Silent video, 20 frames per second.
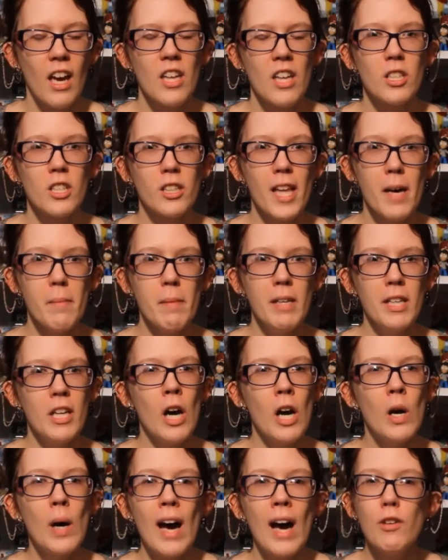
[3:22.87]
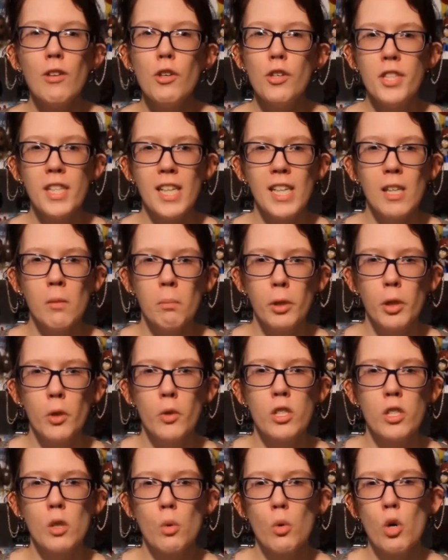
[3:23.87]
So let me know, have you seen Blue
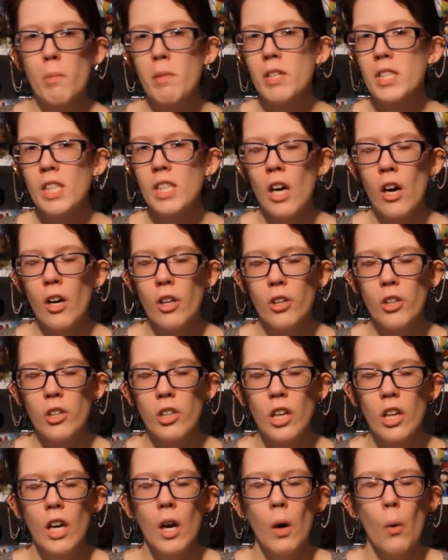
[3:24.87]
is the Warmest Color?